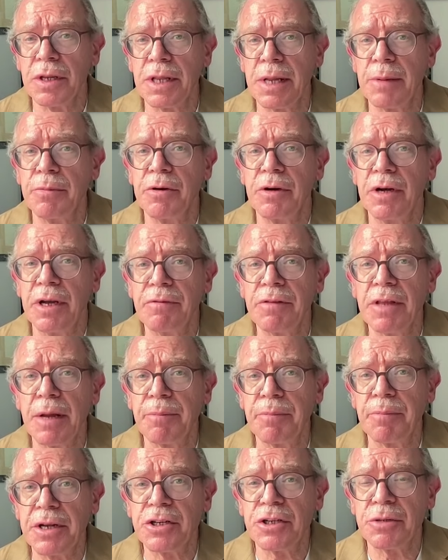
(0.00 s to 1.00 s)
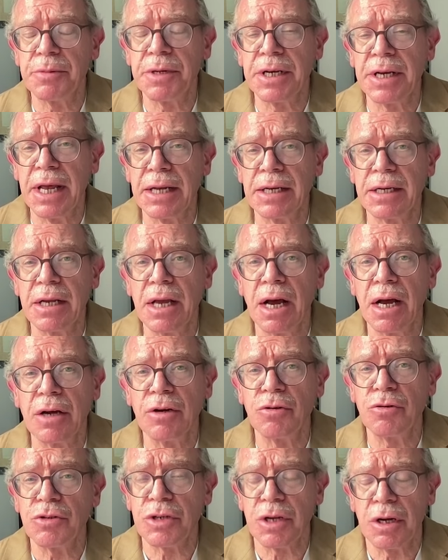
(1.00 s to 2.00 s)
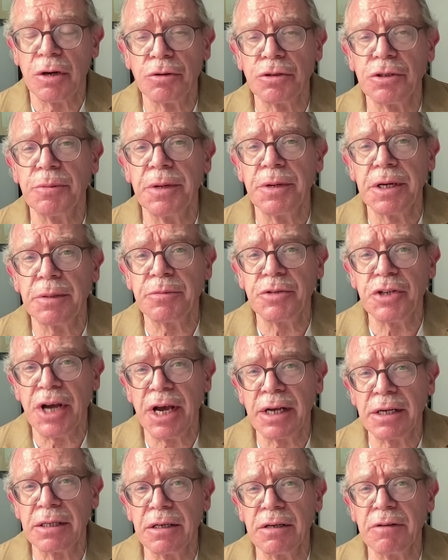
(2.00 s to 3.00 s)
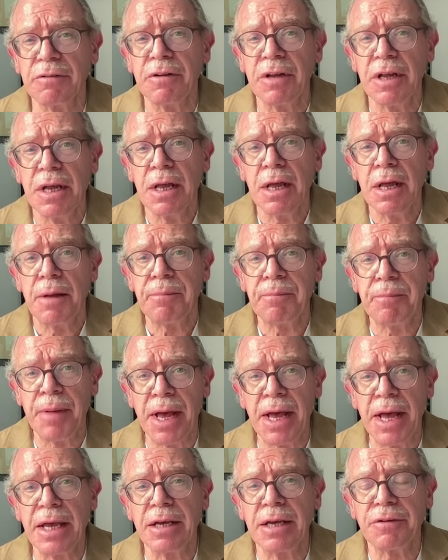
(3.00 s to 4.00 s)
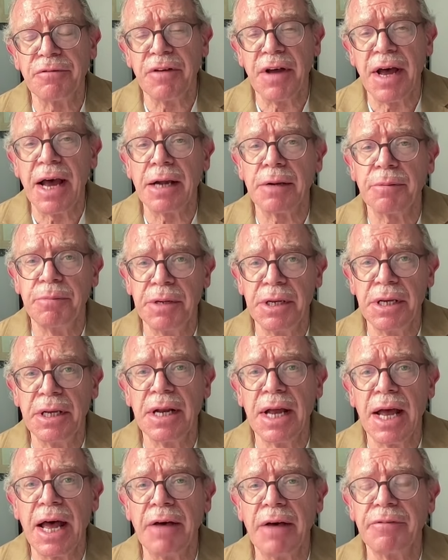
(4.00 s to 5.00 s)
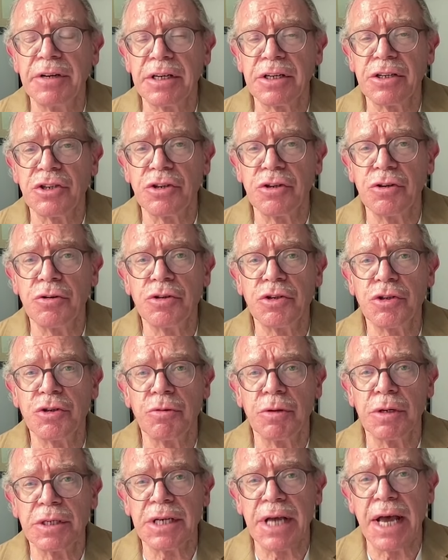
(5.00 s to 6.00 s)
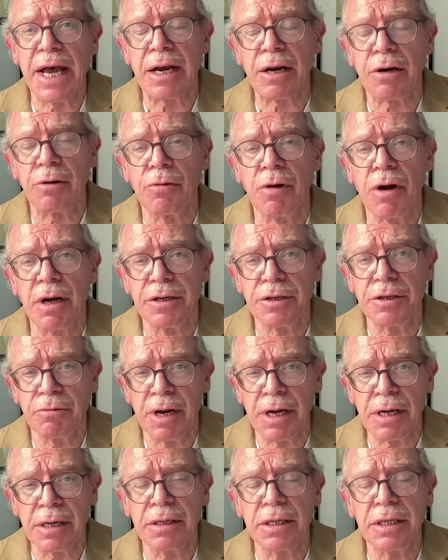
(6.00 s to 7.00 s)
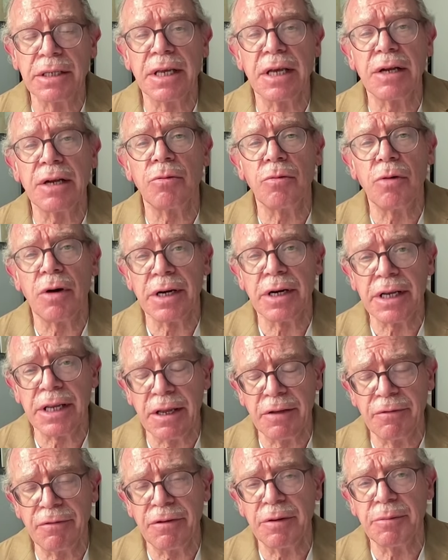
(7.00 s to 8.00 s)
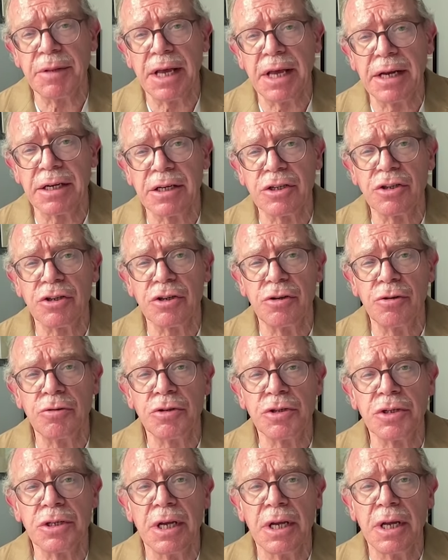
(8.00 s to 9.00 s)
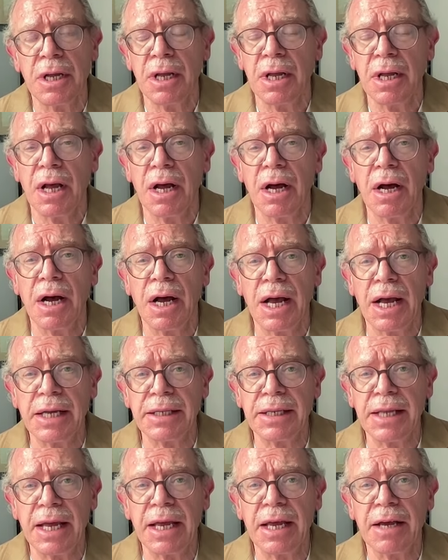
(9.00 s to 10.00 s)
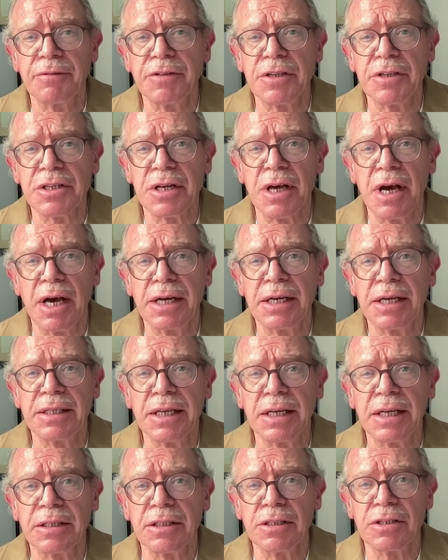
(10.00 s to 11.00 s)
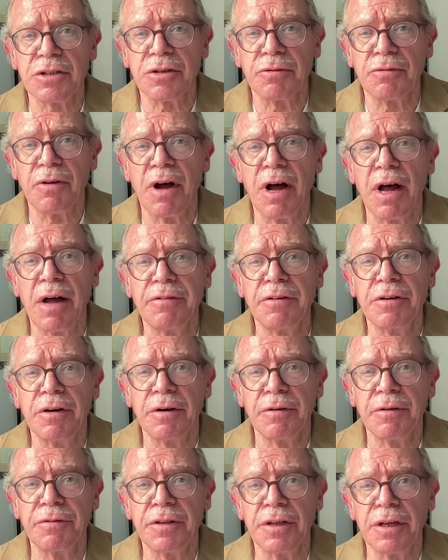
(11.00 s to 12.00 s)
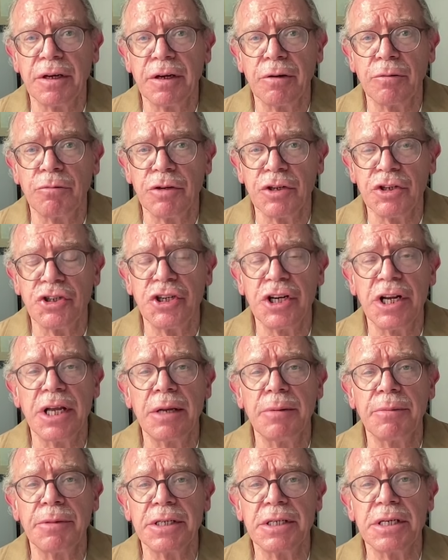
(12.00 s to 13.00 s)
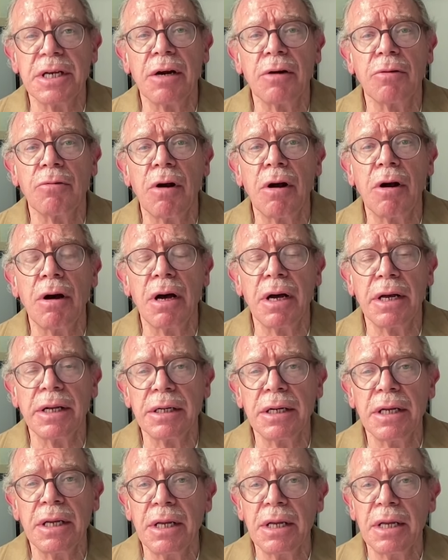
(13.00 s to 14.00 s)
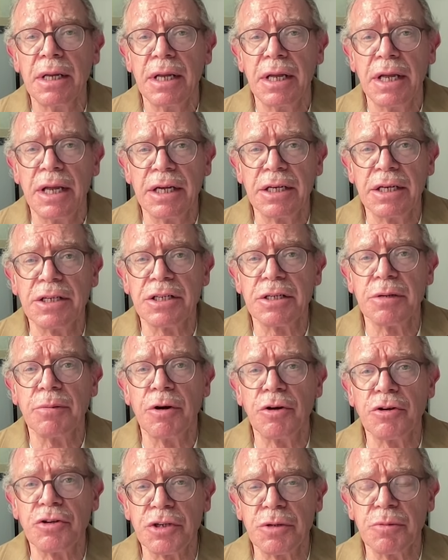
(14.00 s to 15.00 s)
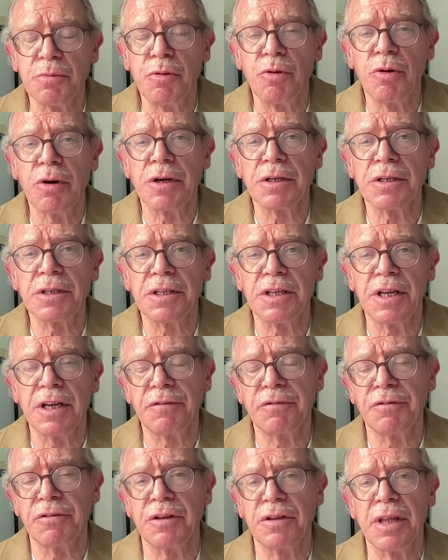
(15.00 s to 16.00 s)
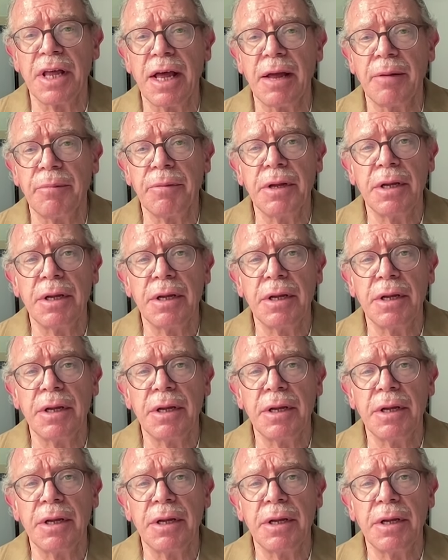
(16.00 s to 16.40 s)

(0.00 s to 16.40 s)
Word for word: They believe that Benjamin Netanyahu's ultimate objective may in fact be to have an excuse to attack Iran directly. They don't want to give him that excuse. Uh, and they have decided that the survival of the regime in Tehran is the most important thing for them.